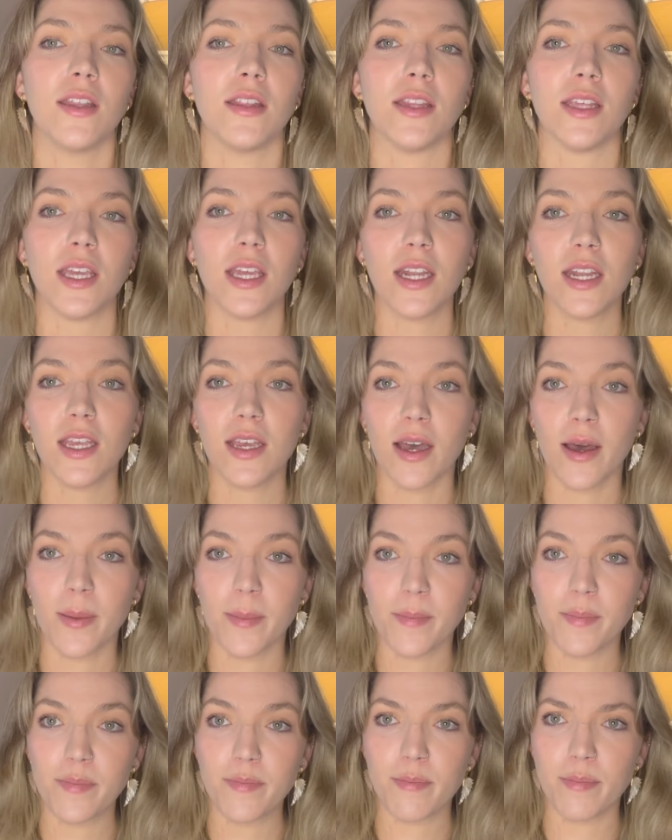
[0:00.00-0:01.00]
the
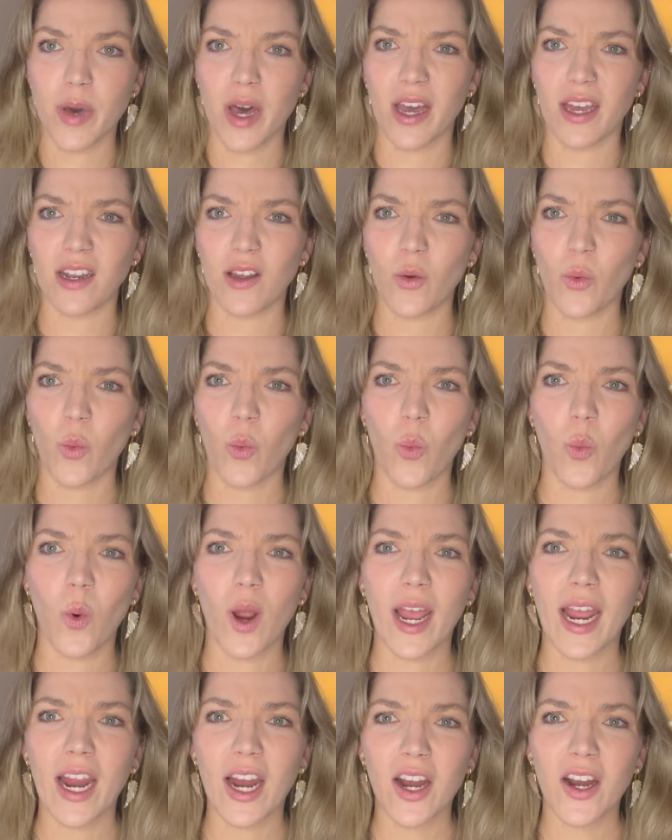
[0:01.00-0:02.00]
idiom, but
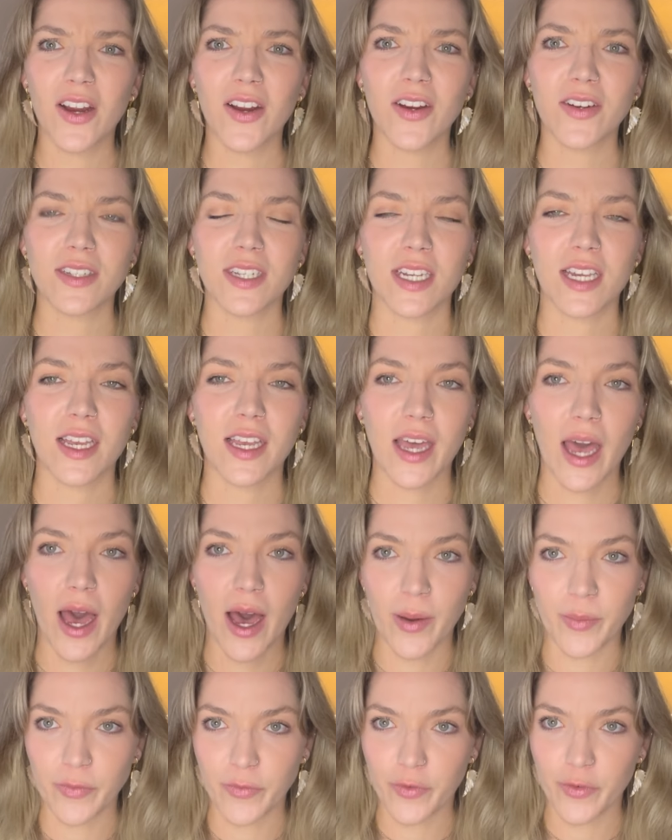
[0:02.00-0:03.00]
where did it
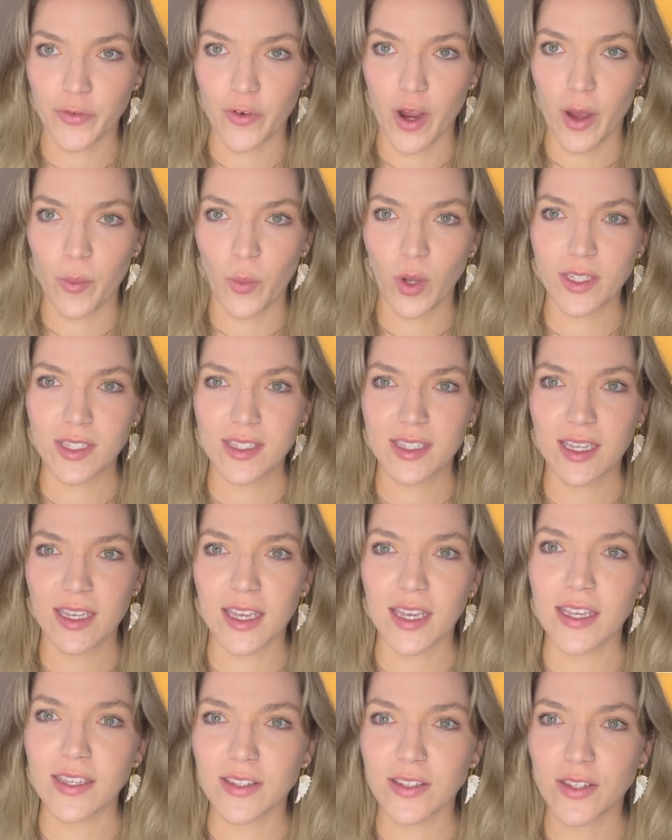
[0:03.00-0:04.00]
come from? What's the
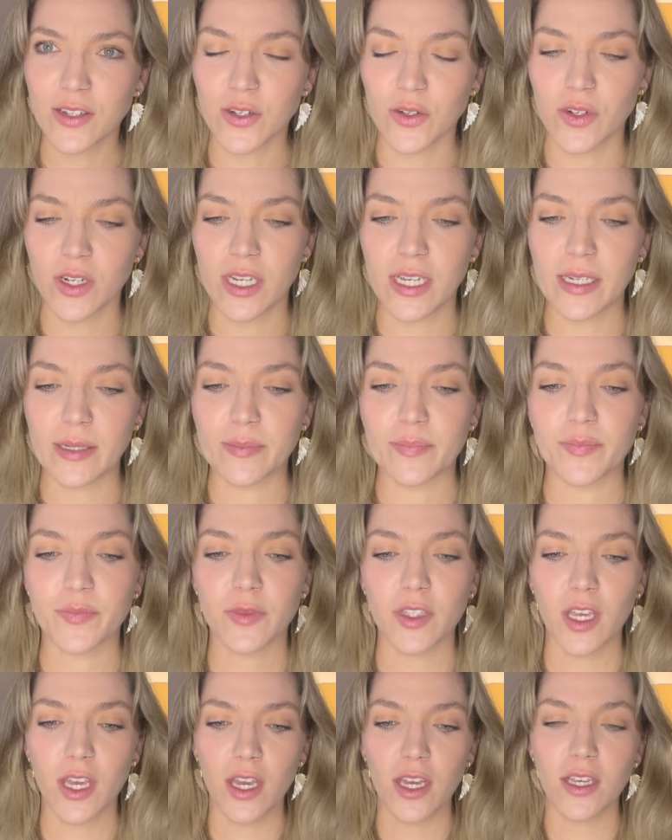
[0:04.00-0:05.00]
history?
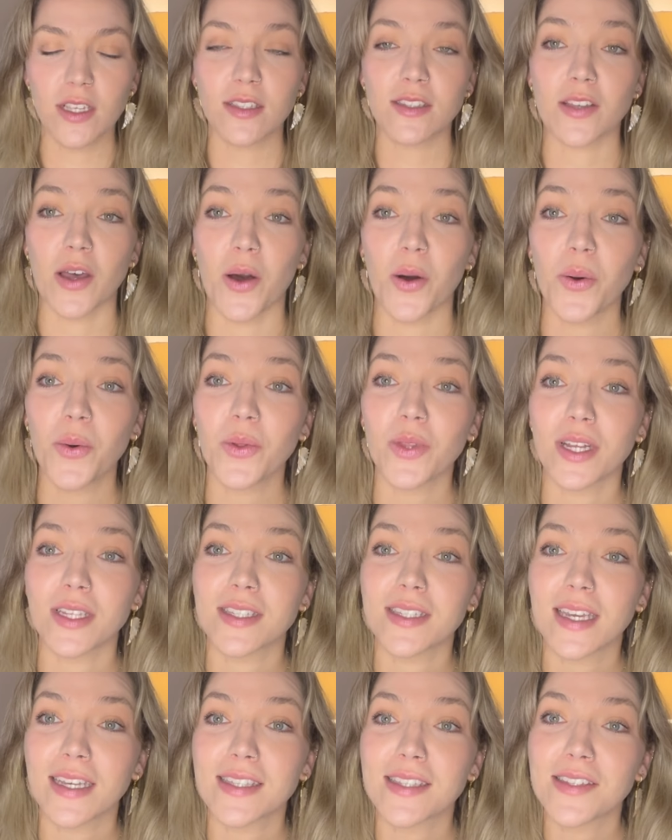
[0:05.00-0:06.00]
So
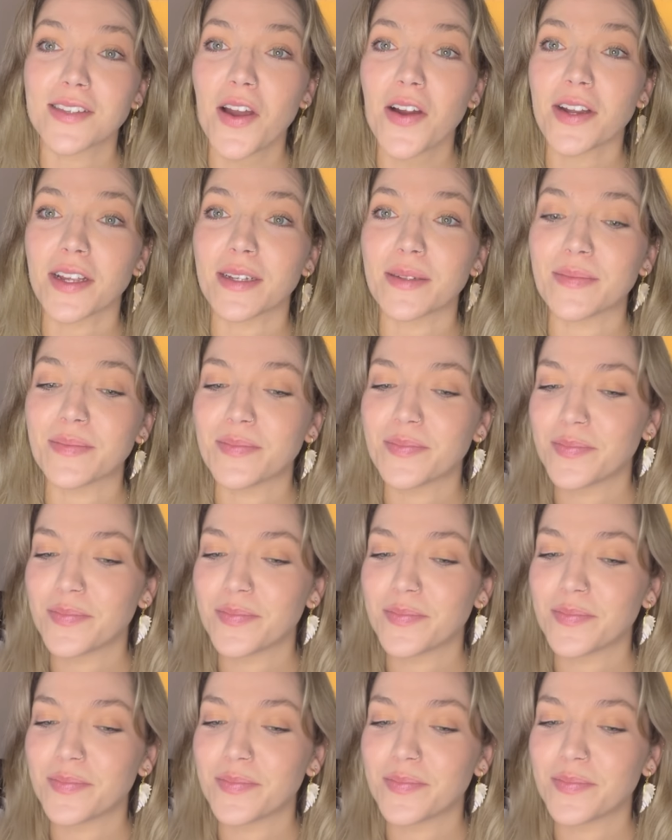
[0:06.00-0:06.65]
let's get started.